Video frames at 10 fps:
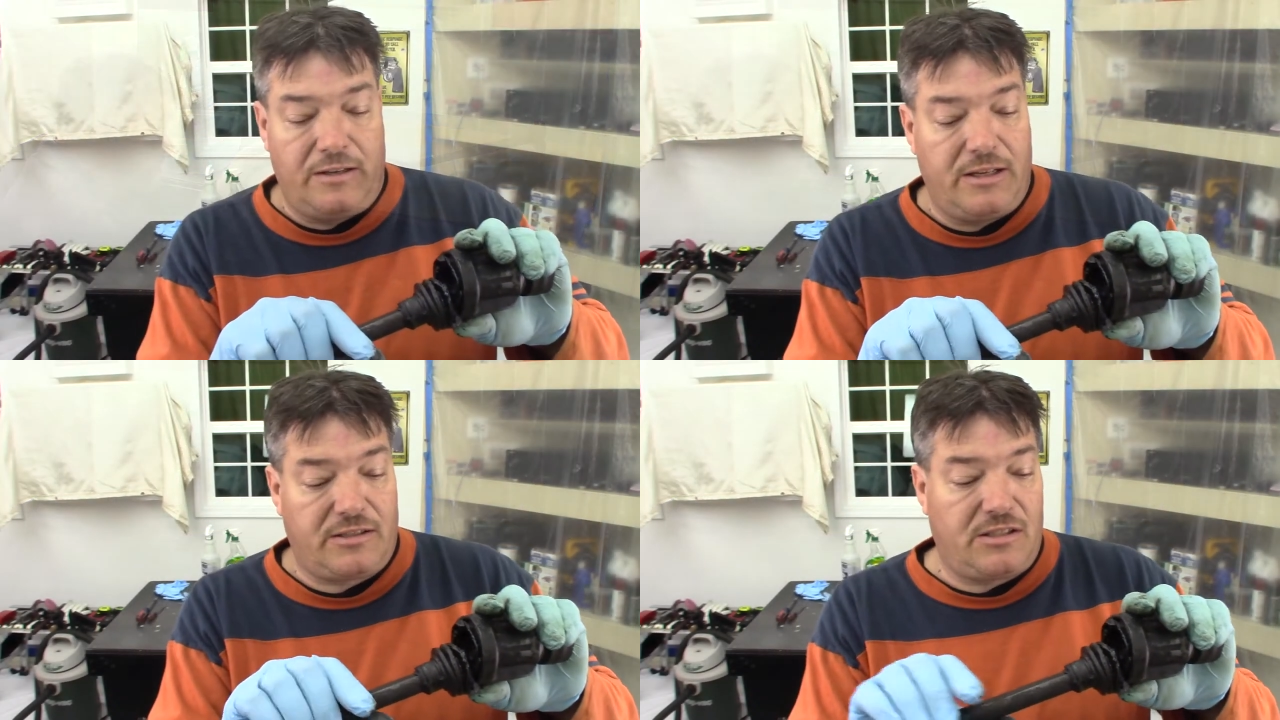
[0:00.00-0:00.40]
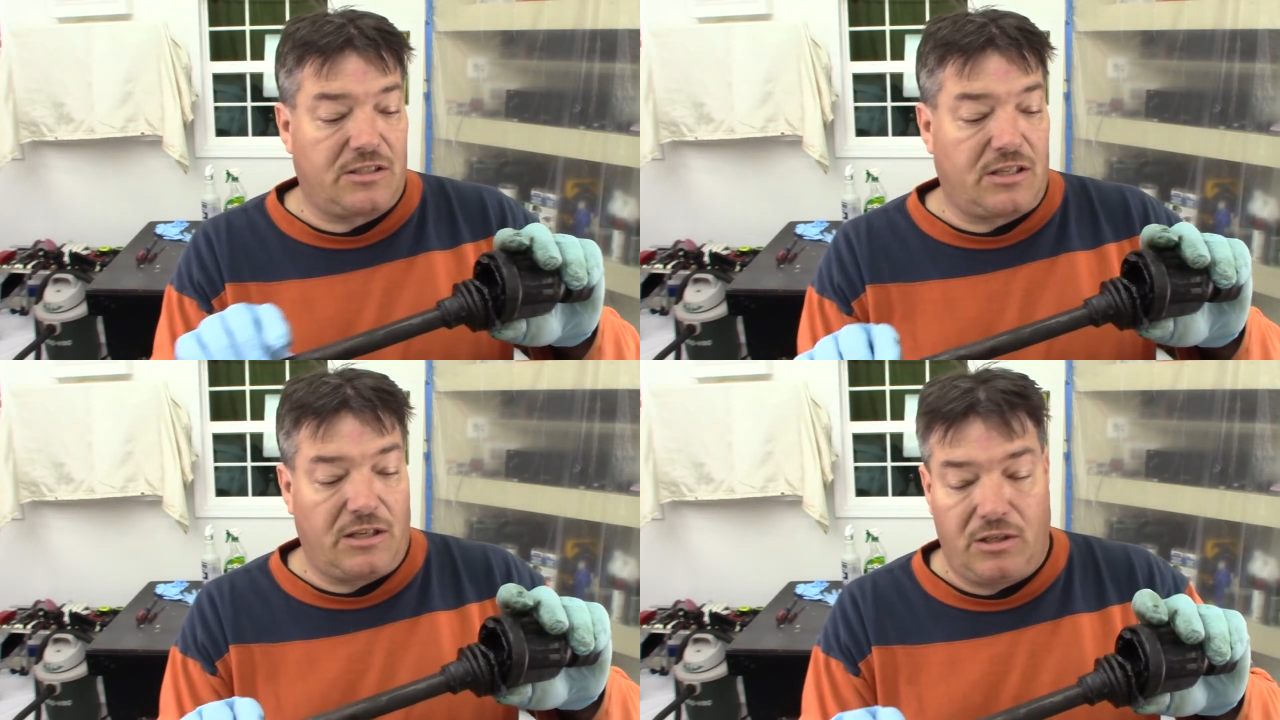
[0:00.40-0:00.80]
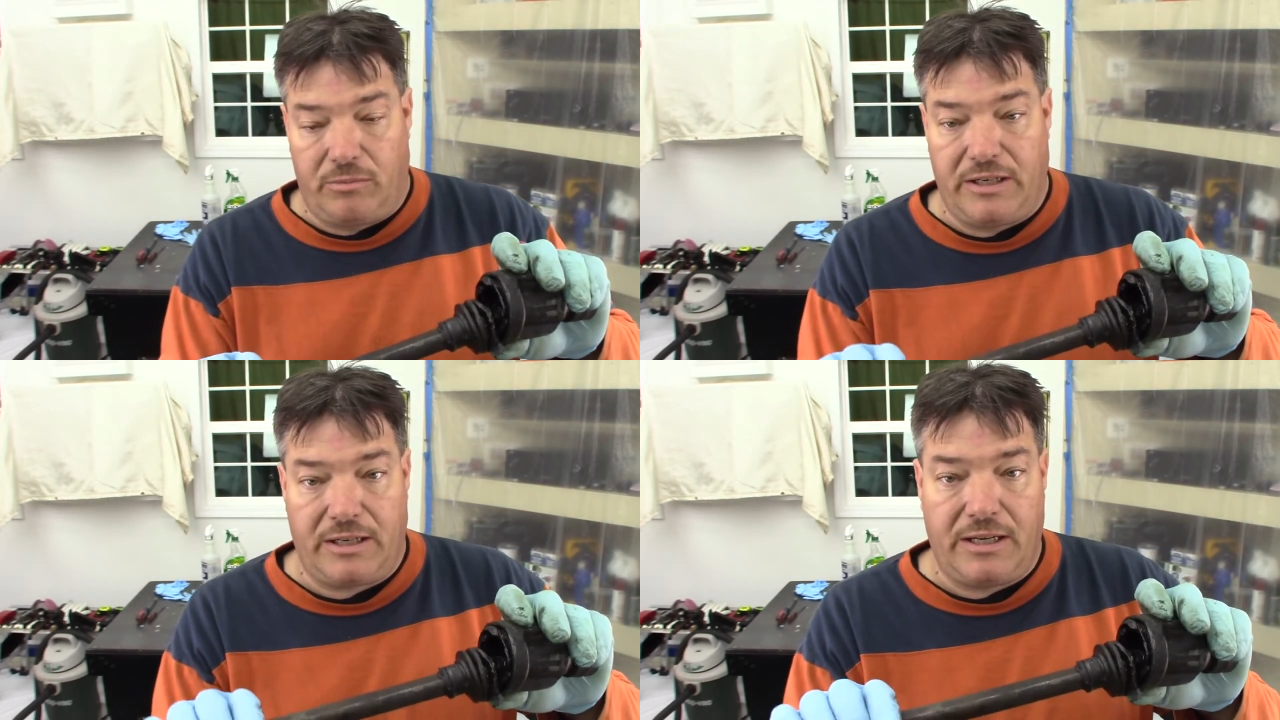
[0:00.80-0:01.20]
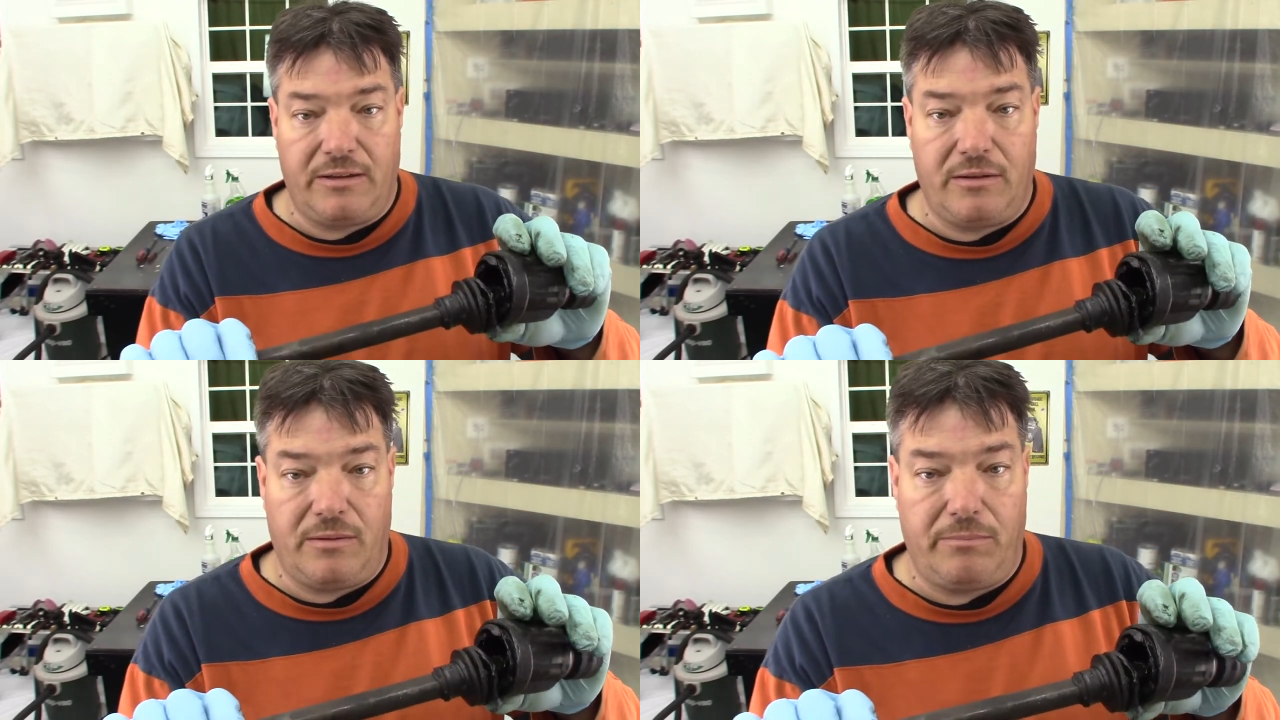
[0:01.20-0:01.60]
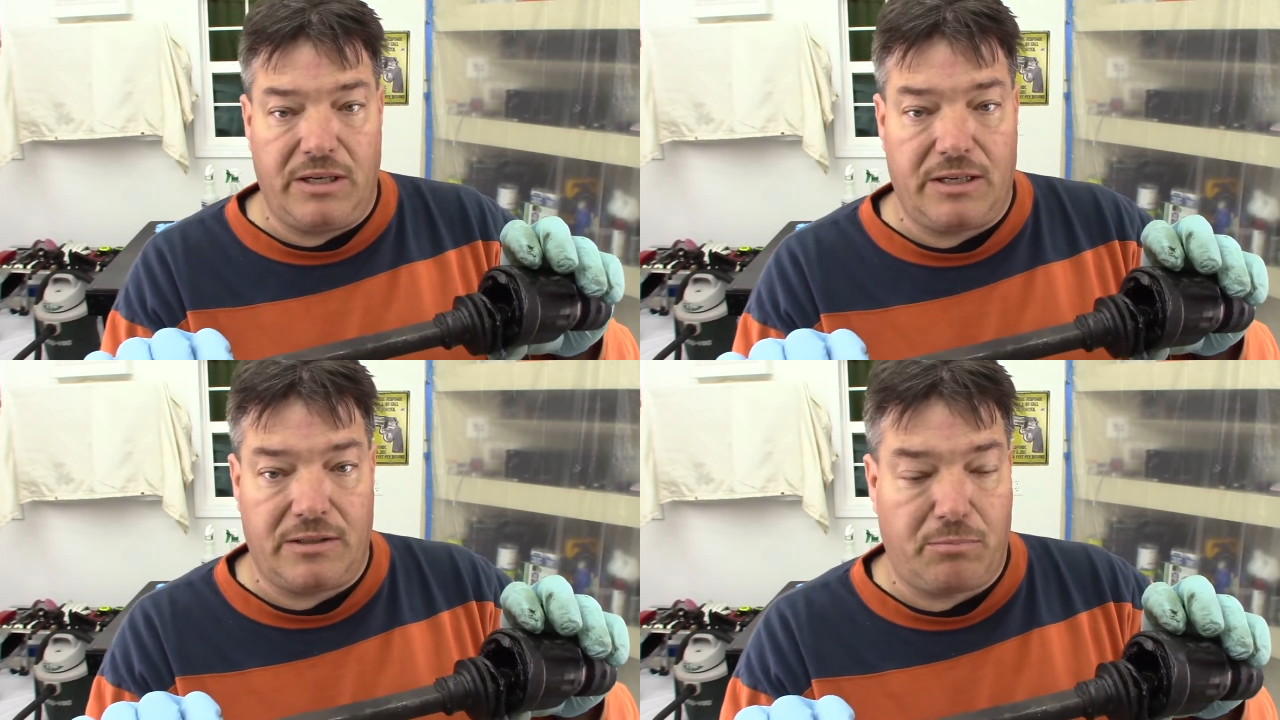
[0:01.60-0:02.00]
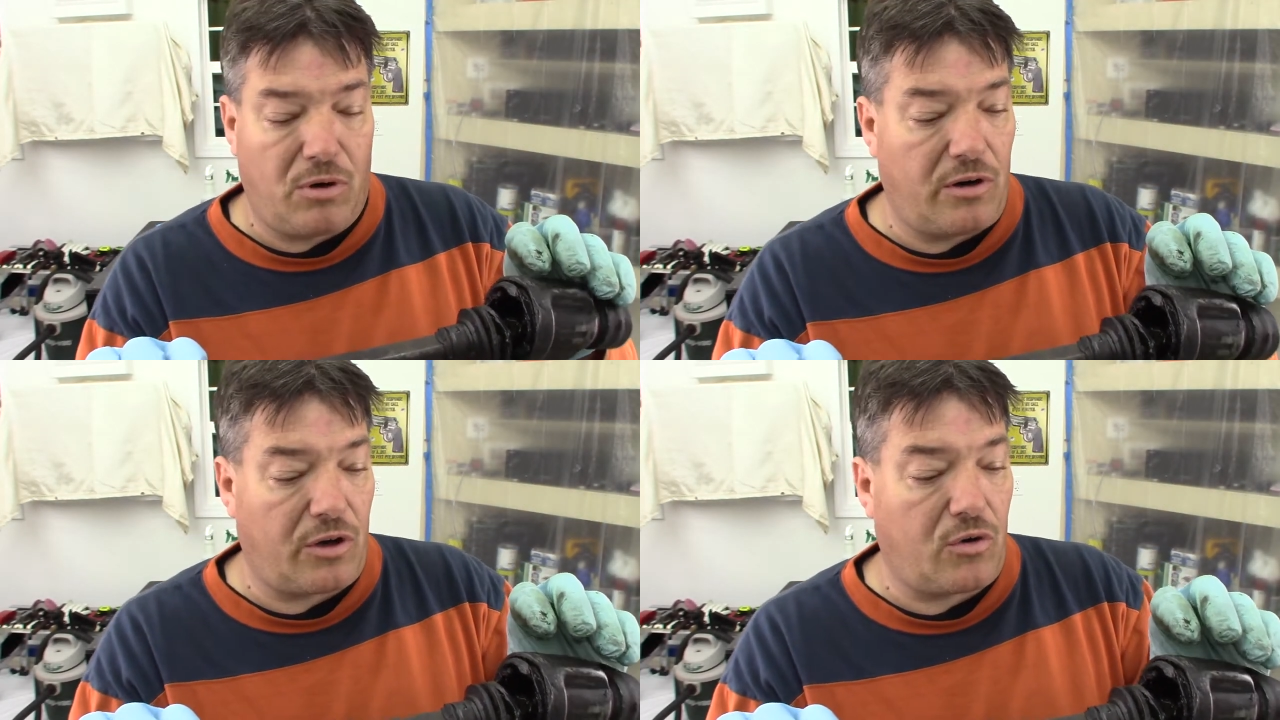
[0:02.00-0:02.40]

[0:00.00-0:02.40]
this just a little bit, getting the biggest part of the